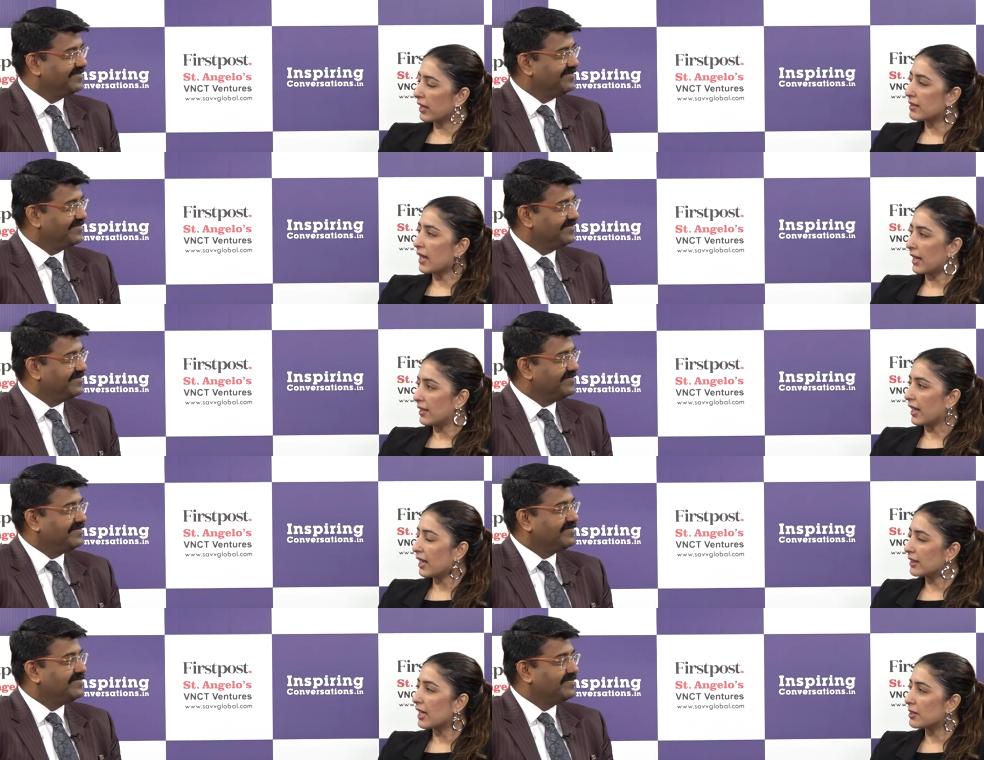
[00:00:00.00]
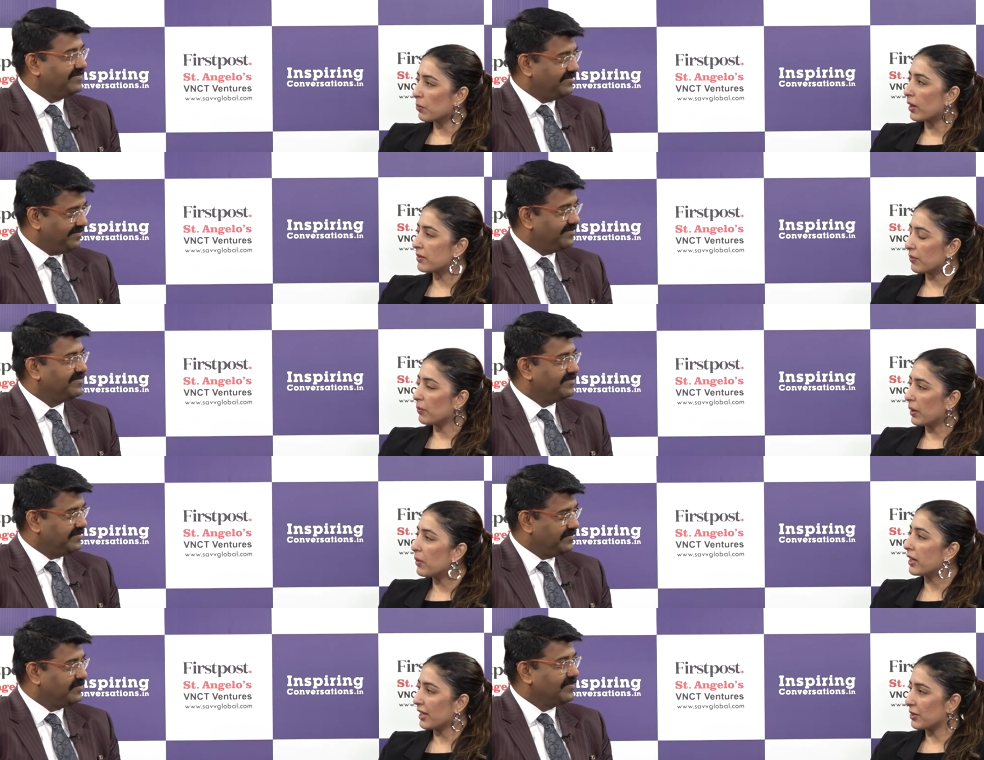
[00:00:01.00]
Speaker 1: exciting, and that's what we are
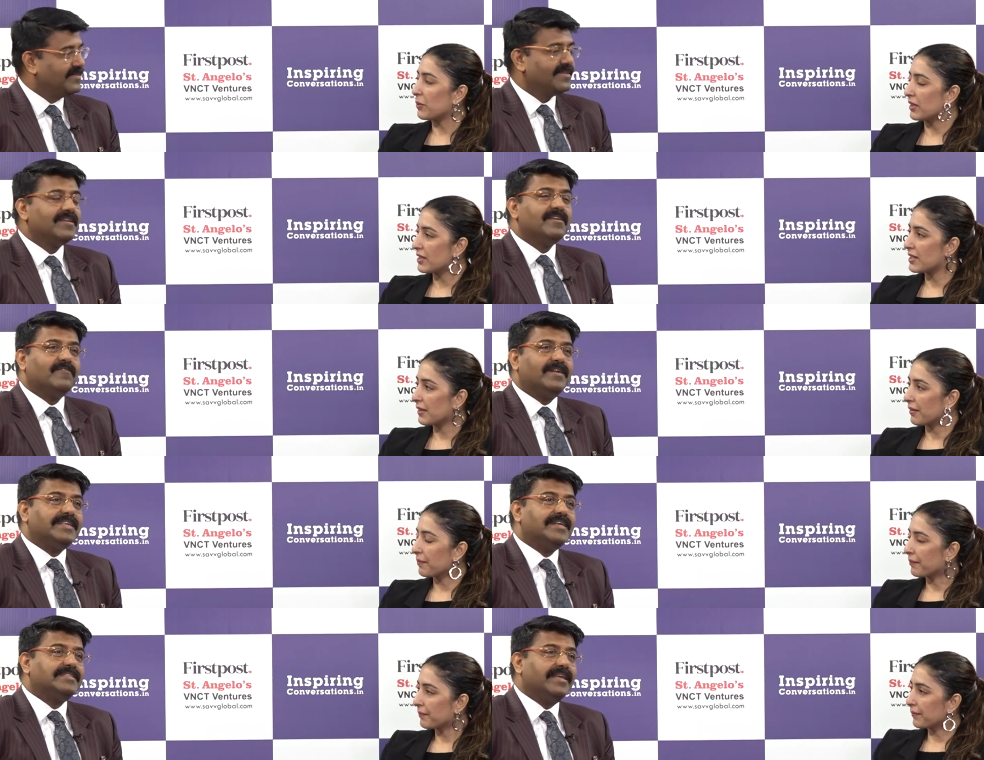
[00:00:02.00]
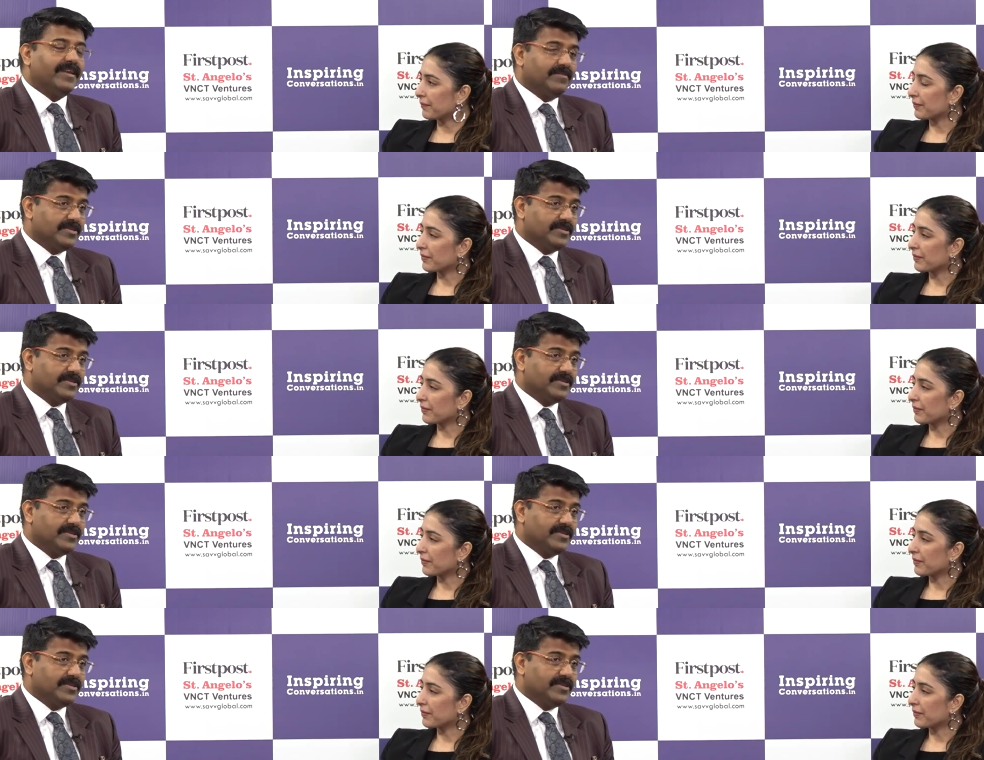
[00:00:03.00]
working towards.
Speaker 2: Fantastic. In